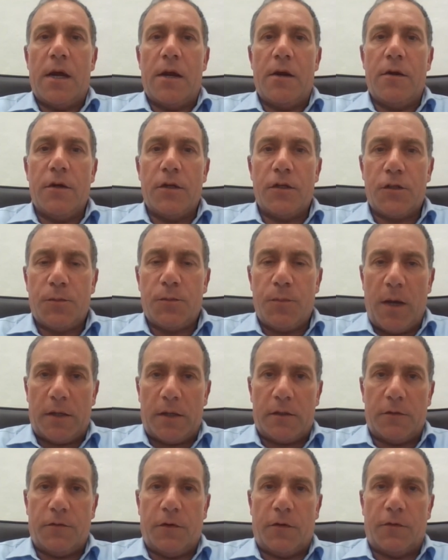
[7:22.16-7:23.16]
Respect
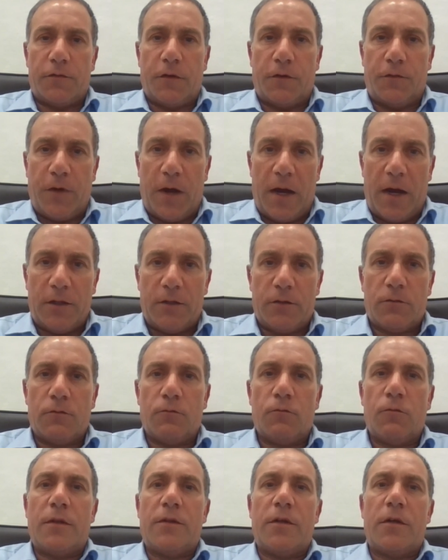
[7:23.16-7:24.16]
the fact
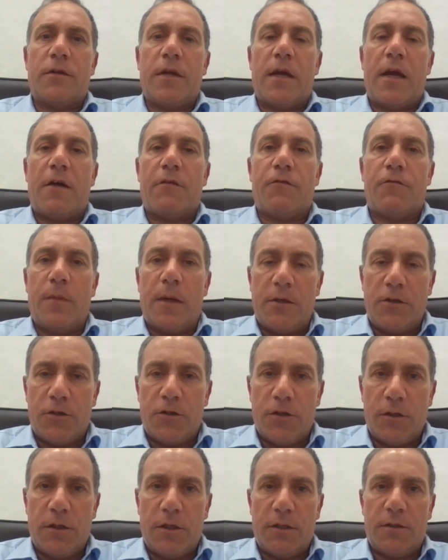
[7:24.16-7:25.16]
whether they have
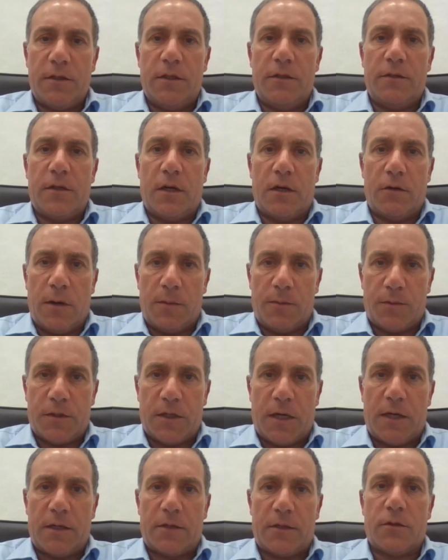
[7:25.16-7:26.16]
mentioned it in the
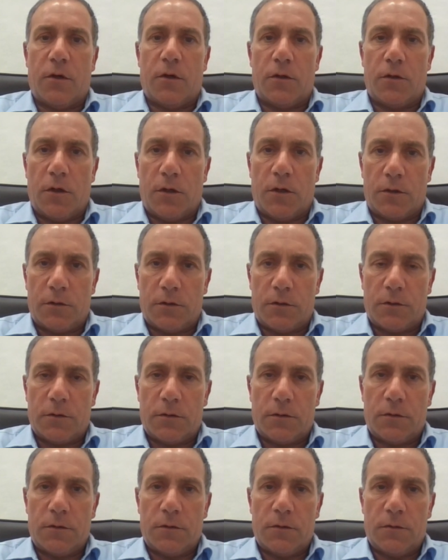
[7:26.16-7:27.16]
website or
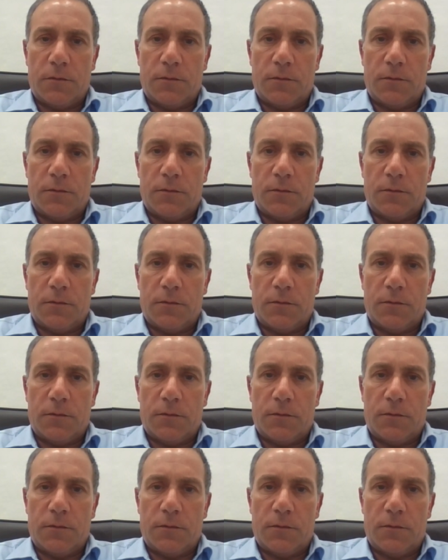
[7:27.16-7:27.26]
not.